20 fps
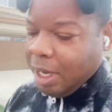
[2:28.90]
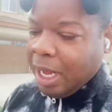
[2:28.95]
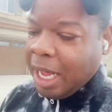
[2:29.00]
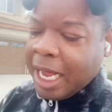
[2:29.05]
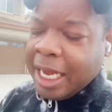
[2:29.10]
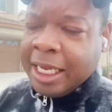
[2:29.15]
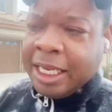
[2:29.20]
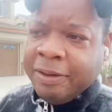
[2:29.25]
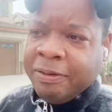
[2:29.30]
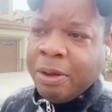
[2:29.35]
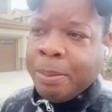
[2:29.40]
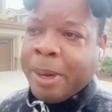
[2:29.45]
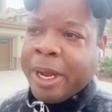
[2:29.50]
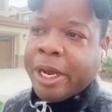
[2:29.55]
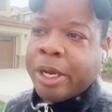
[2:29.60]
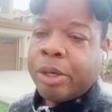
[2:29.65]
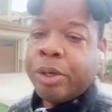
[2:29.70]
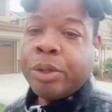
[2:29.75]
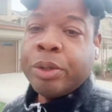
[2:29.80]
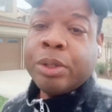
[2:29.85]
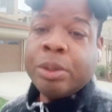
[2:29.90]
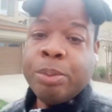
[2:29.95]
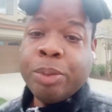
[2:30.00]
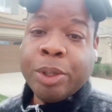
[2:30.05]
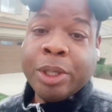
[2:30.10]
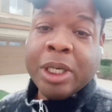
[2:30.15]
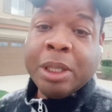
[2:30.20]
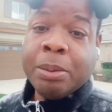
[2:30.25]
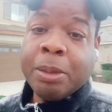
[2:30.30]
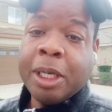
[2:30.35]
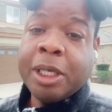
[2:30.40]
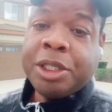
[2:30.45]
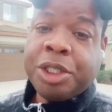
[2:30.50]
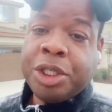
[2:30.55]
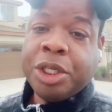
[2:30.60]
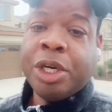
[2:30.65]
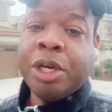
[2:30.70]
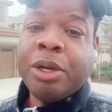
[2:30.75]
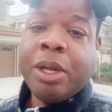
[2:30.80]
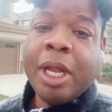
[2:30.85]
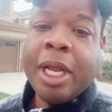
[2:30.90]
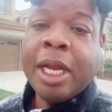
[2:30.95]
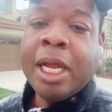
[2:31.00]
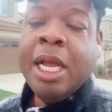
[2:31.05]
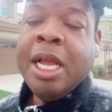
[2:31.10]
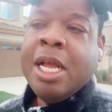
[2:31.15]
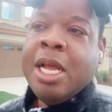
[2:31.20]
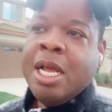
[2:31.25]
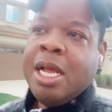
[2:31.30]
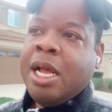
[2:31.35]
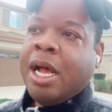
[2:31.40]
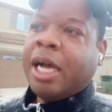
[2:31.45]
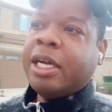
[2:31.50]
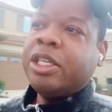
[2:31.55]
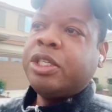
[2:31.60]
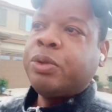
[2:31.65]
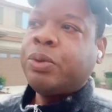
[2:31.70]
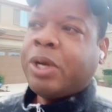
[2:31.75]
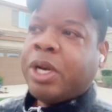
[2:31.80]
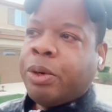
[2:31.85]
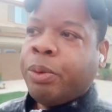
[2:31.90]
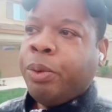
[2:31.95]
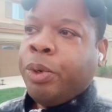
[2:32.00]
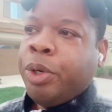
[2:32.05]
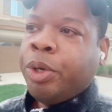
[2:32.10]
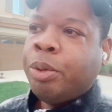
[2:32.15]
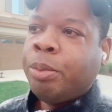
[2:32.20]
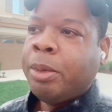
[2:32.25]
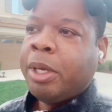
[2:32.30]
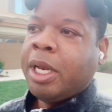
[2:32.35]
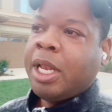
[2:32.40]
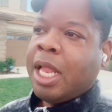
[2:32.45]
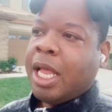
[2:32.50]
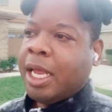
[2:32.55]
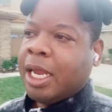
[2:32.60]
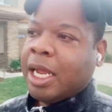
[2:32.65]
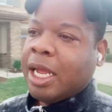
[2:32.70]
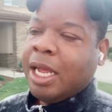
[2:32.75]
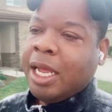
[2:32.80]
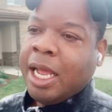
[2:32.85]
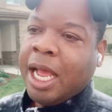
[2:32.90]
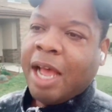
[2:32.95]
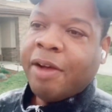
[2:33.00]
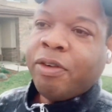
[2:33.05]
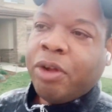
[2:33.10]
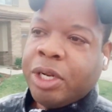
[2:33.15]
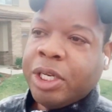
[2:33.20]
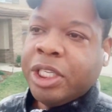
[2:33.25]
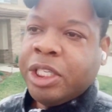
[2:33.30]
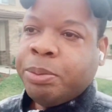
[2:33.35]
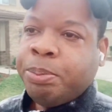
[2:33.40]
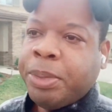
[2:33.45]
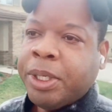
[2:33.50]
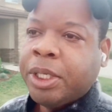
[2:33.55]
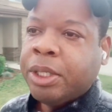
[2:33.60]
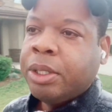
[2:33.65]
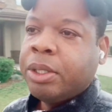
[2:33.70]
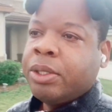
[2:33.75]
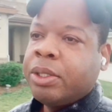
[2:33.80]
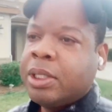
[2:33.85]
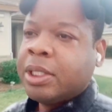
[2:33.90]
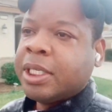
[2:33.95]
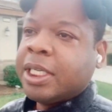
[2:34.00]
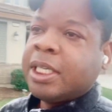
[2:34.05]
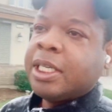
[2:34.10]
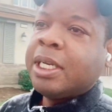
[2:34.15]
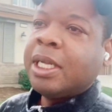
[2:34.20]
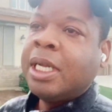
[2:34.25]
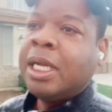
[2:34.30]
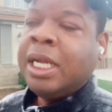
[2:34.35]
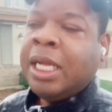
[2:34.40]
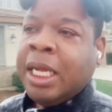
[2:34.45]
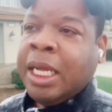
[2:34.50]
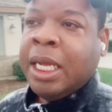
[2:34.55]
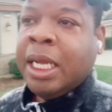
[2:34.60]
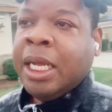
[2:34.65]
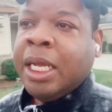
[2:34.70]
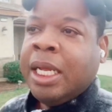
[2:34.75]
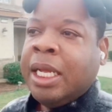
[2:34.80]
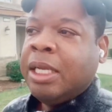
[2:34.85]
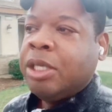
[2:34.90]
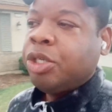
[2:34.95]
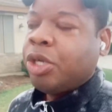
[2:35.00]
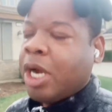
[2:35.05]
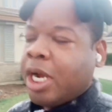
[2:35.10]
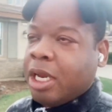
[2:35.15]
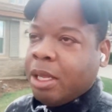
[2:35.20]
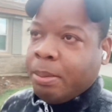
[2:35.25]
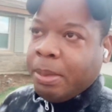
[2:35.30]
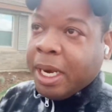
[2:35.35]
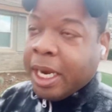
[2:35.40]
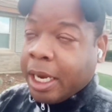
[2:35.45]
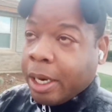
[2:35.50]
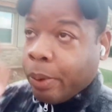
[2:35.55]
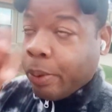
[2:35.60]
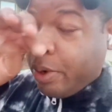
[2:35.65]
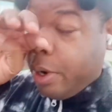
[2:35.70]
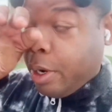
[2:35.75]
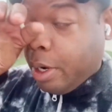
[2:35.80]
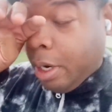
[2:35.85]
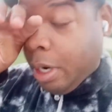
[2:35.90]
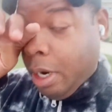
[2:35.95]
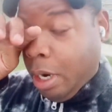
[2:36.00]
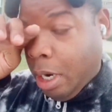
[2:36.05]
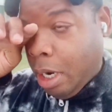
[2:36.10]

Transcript: I live on my own pretty much, you know? Like, I just rent a room and, like, have all these bills and trying to make it work.